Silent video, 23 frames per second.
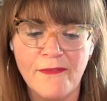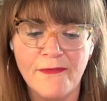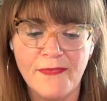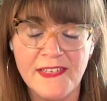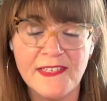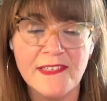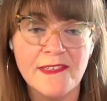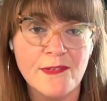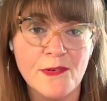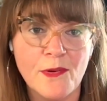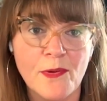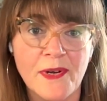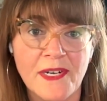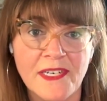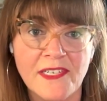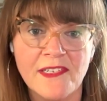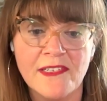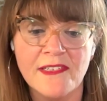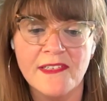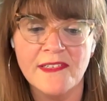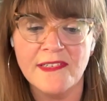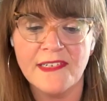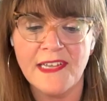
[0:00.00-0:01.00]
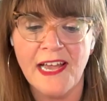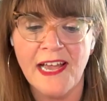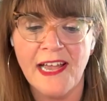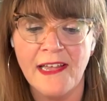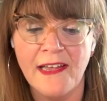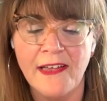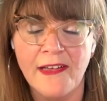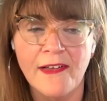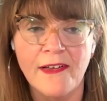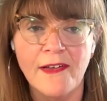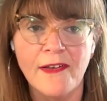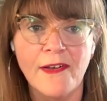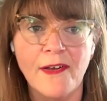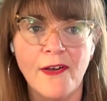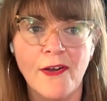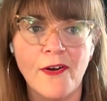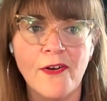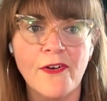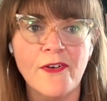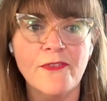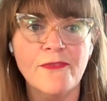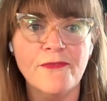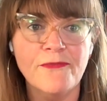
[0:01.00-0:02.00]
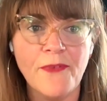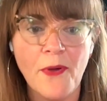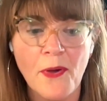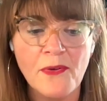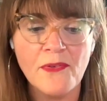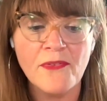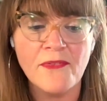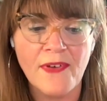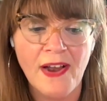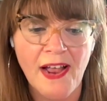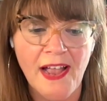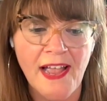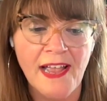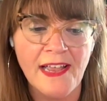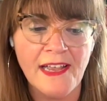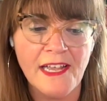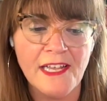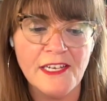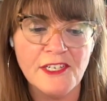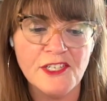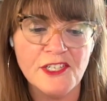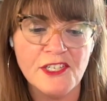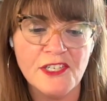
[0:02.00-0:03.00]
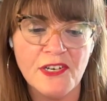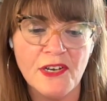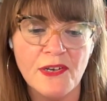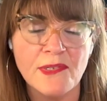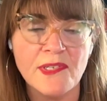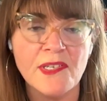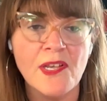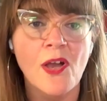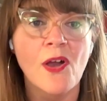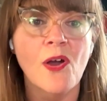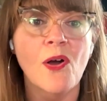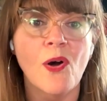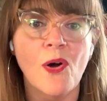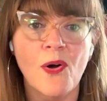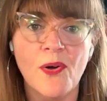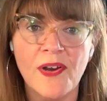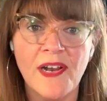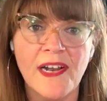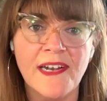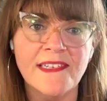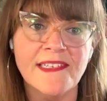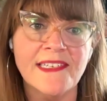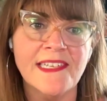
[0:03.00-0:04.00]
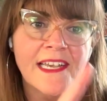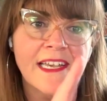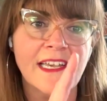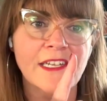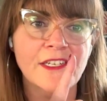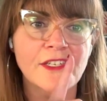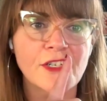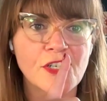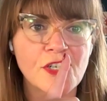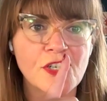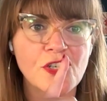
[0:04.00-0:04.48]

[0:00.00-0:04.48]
This is according to this guy. Her phone rang, and she goes, hold on a second.